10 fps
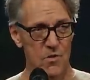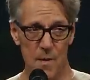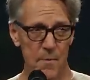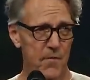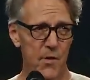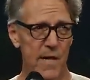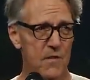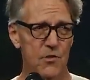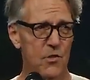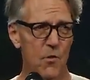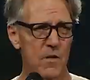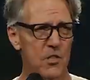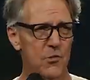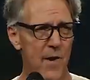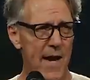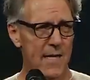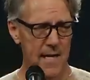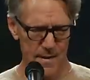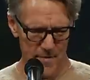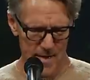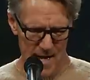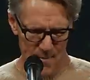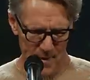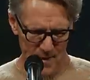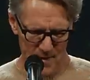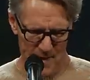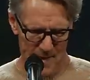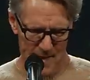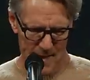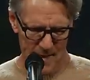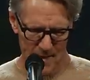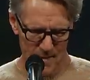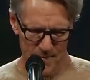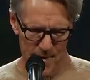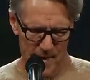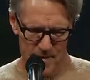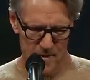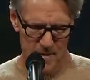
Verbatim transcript: Some of you get so distracted every day by looking at that little device.